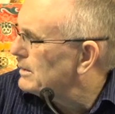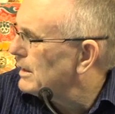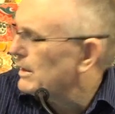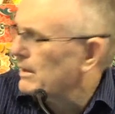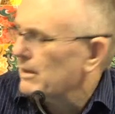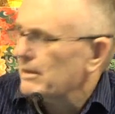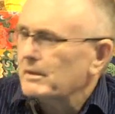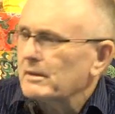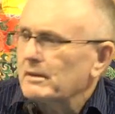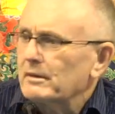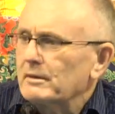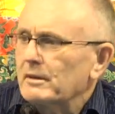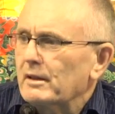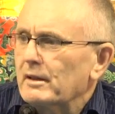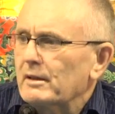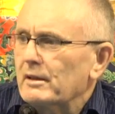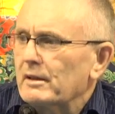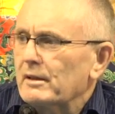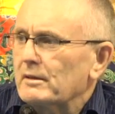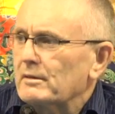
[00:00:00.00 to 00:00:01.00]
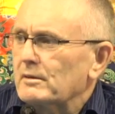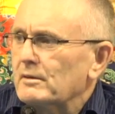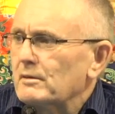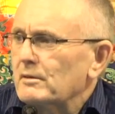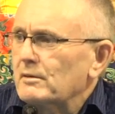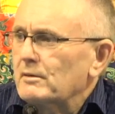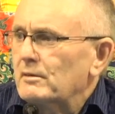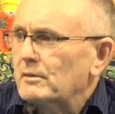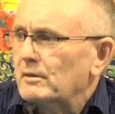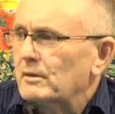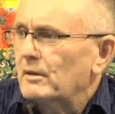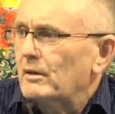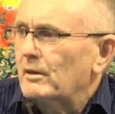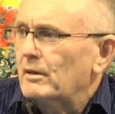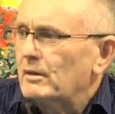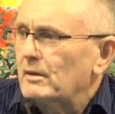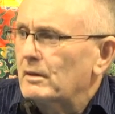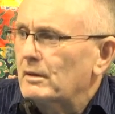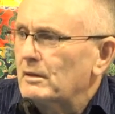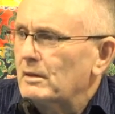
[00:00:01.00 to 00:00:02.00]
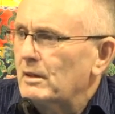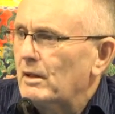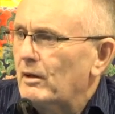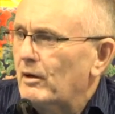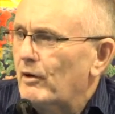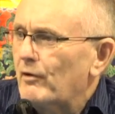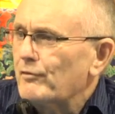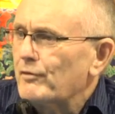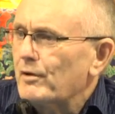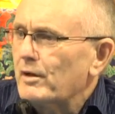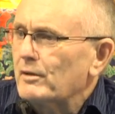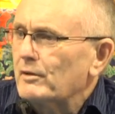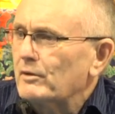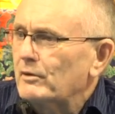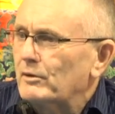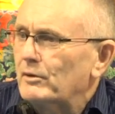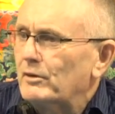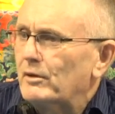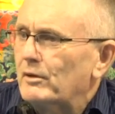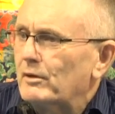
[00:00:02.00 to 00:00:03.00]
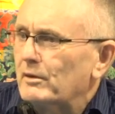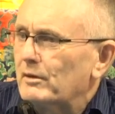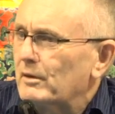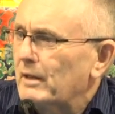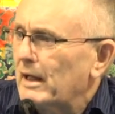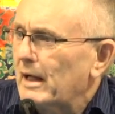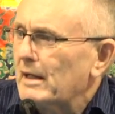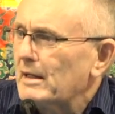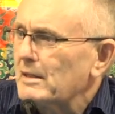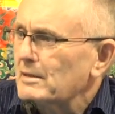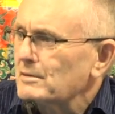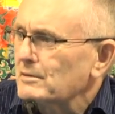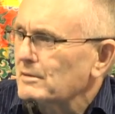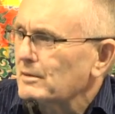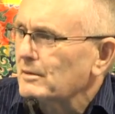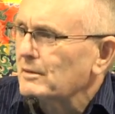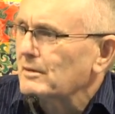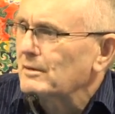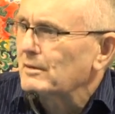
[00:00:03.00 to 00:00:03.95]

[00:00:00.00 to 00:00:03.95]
anything they'd like to offer or ask.